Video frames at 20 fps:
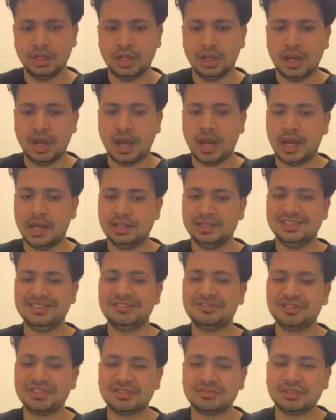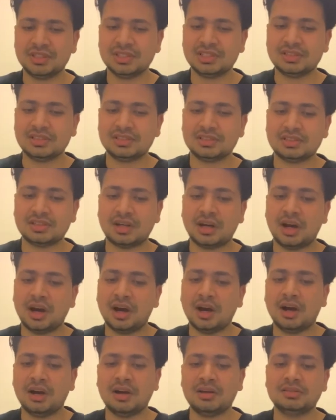and interest rates
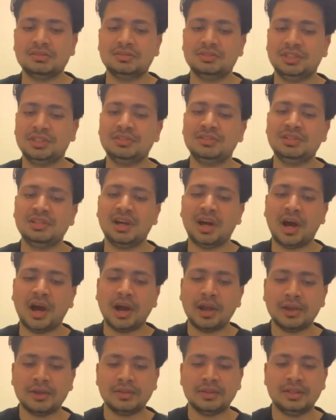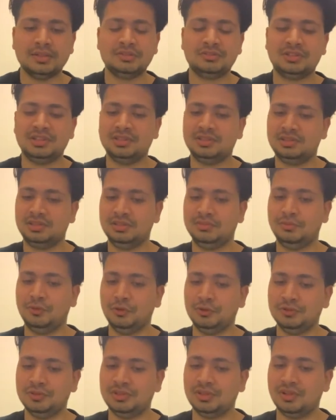are generally higher than treasury
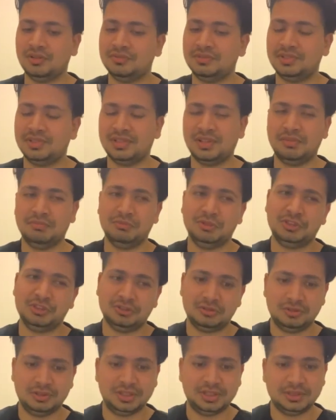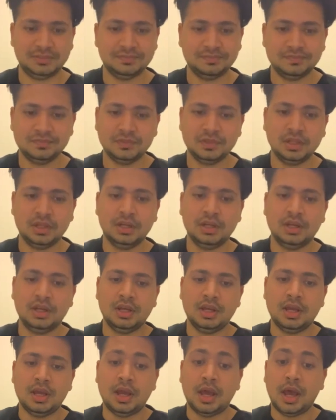bonds of the same maturity.
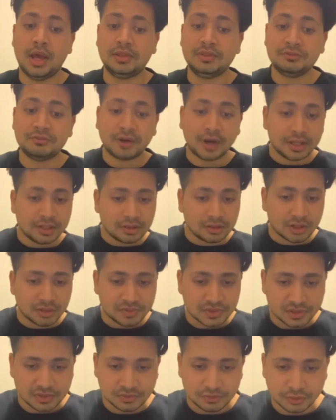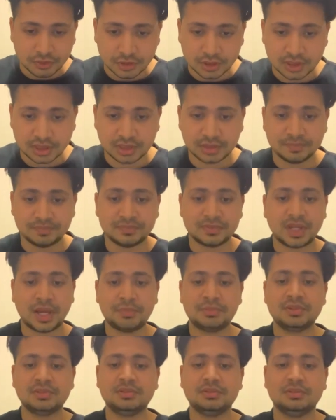And the final option for the
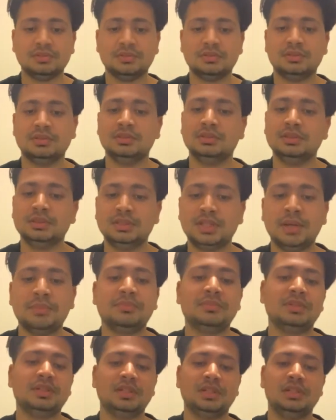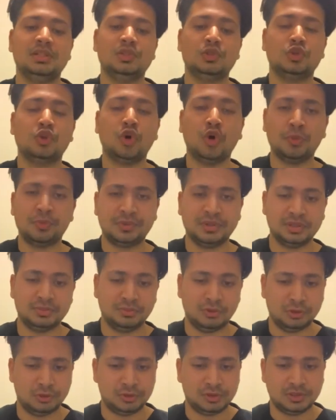capital debt is corporate
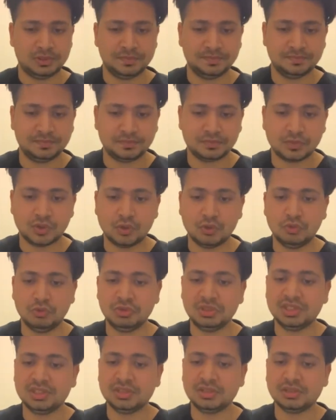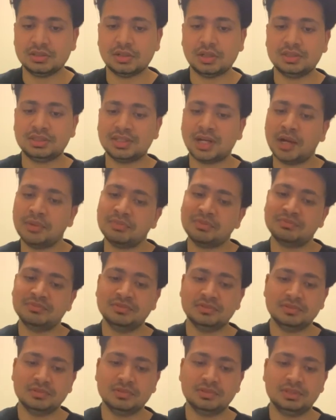bonds, which is a type of
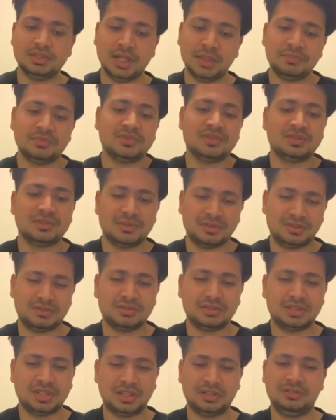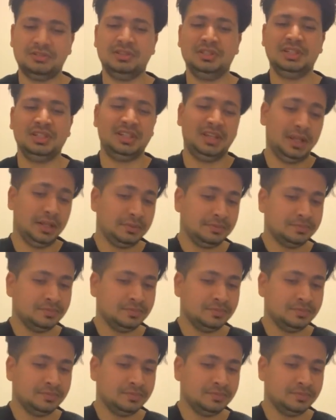debt security again,